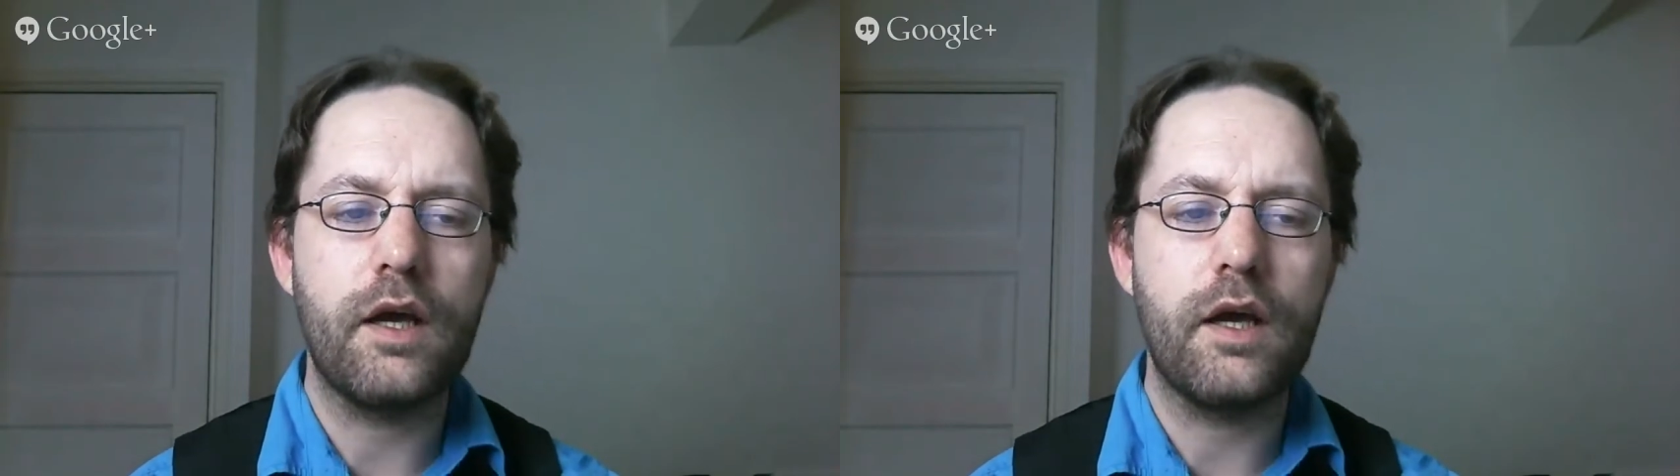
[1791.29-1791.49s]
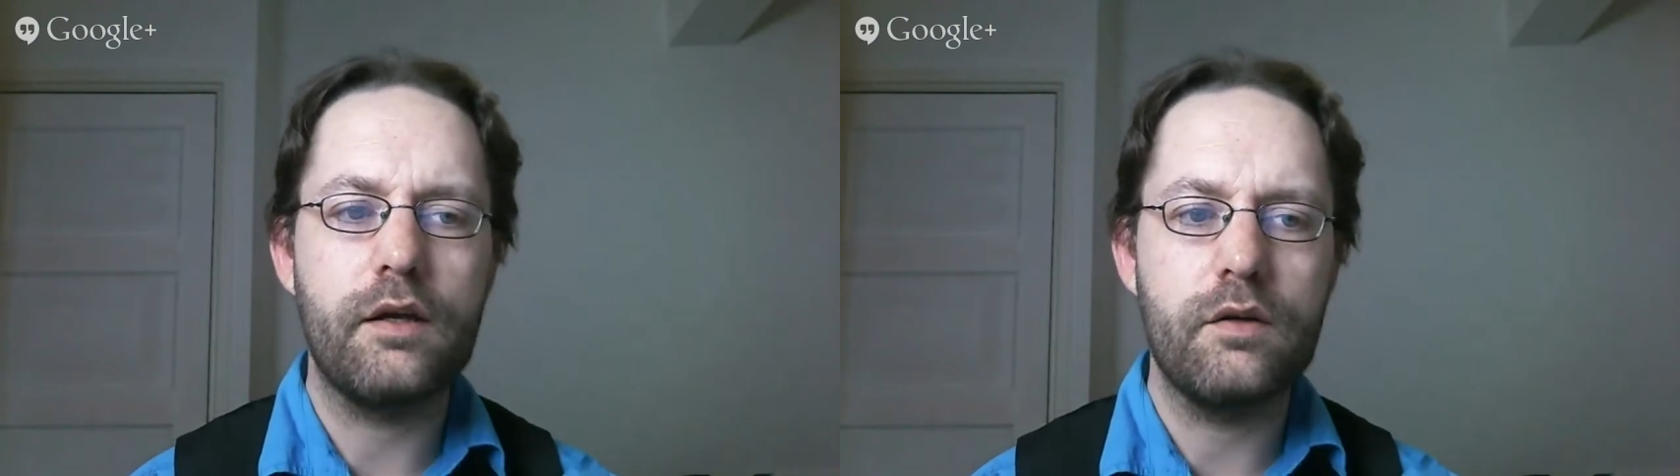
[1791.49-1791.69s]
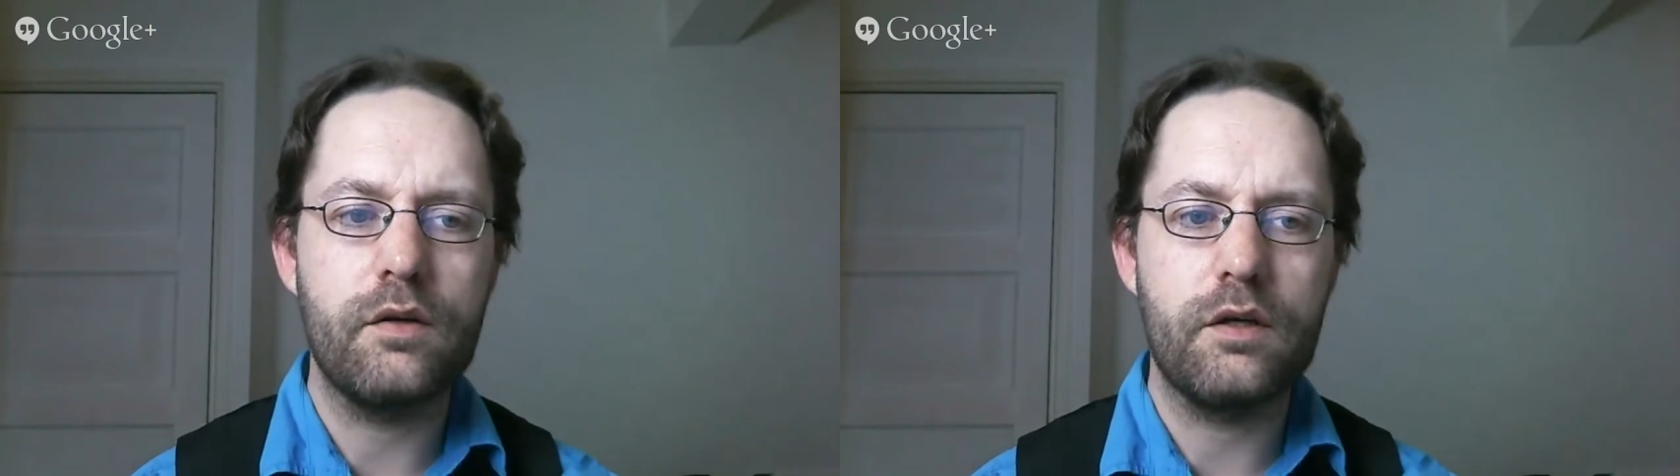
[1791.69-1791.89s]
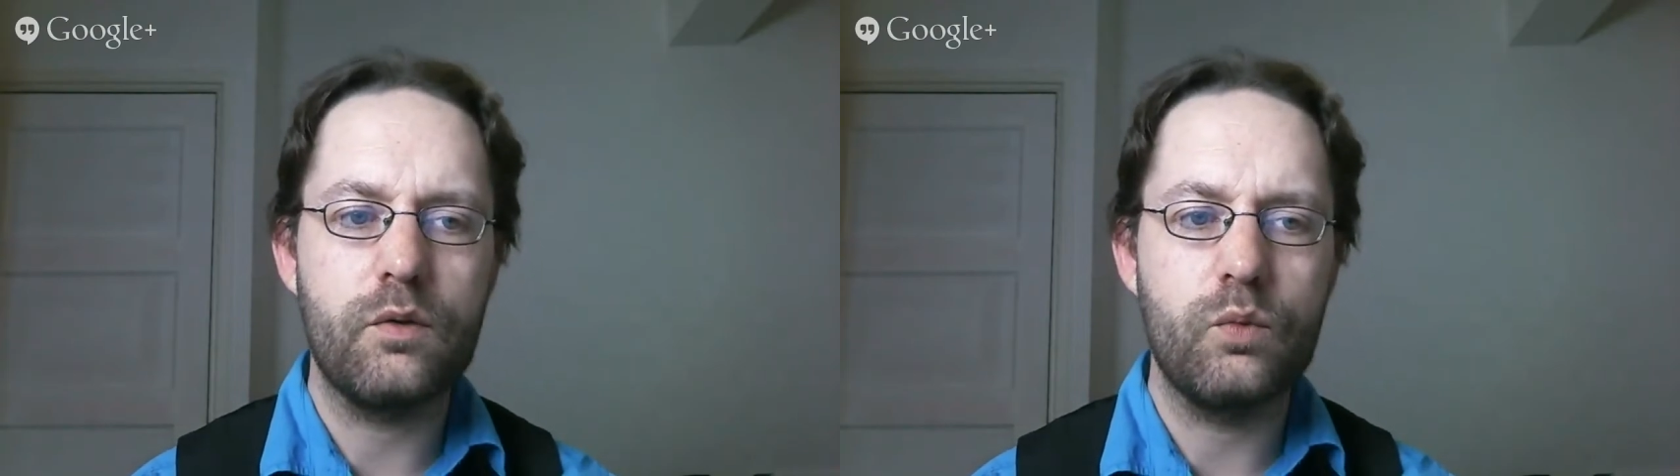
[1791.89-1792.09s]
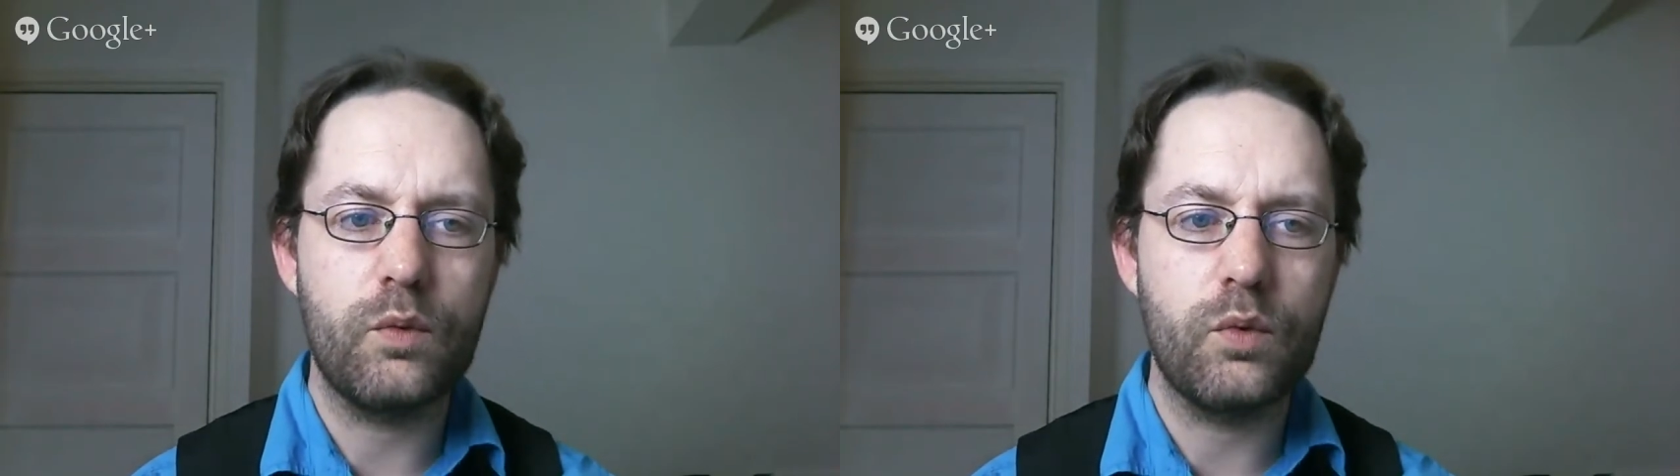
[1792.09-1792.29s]
and
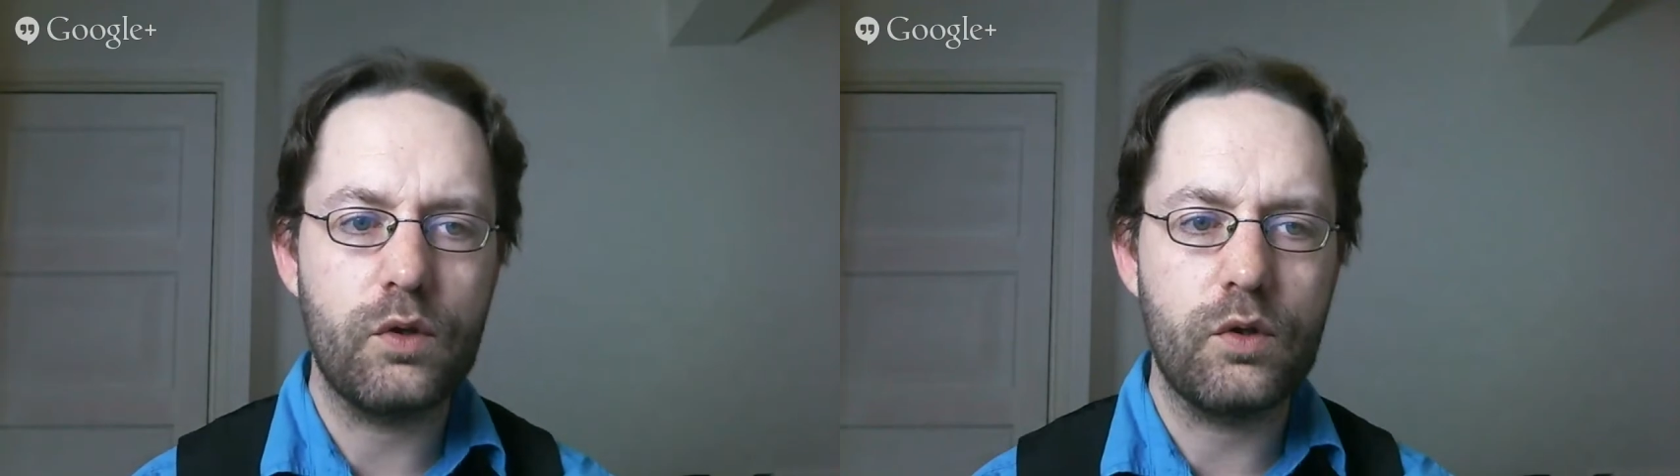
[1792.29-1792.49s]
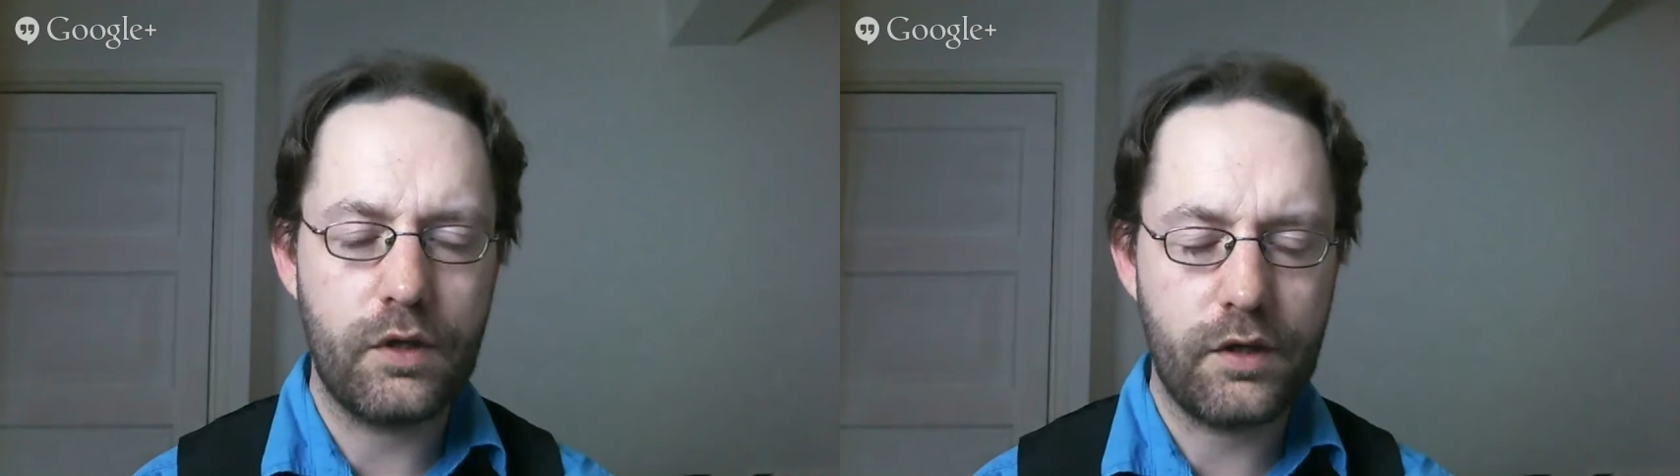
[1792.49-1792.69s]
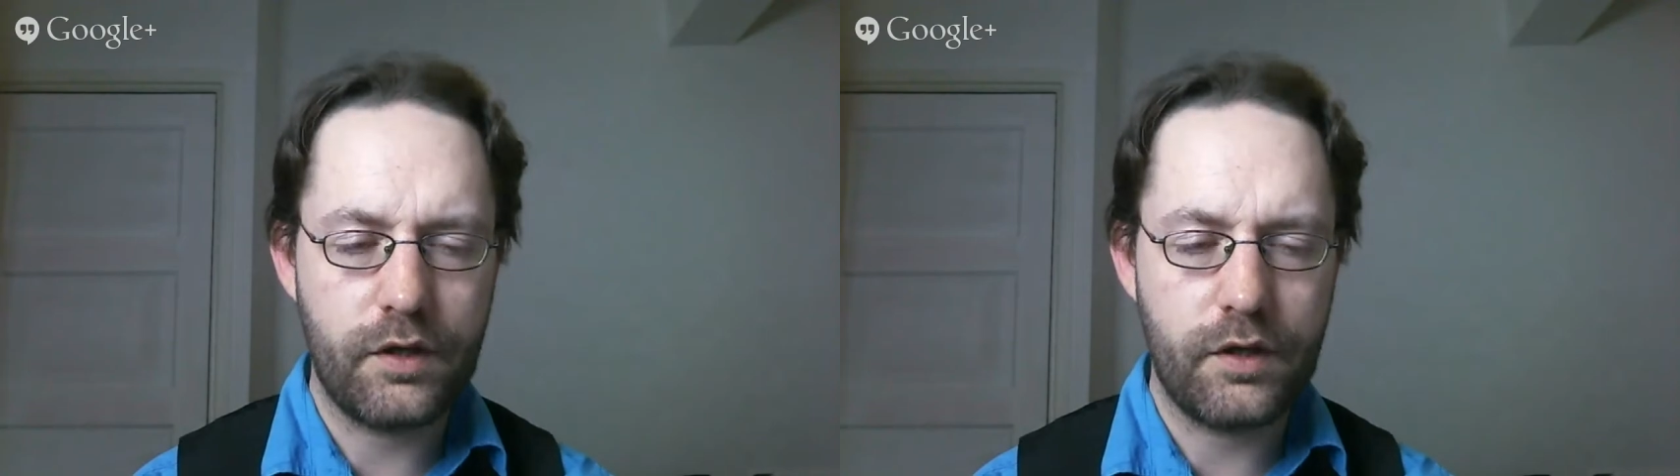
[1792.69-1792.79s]
we will